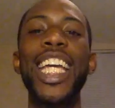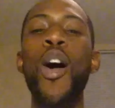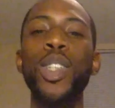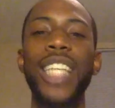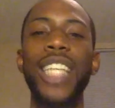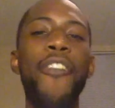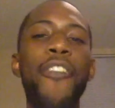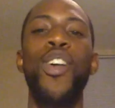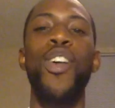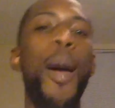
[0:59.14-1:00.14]
notes
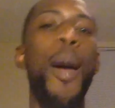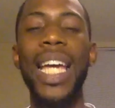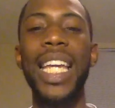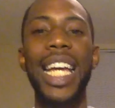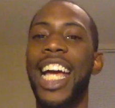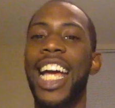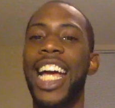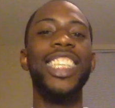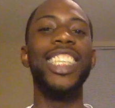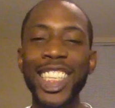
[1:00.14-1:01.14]
after our meeting
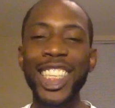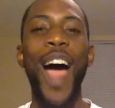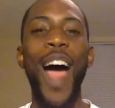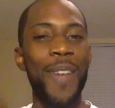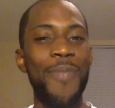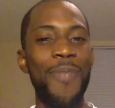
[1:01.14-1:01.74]
just so I could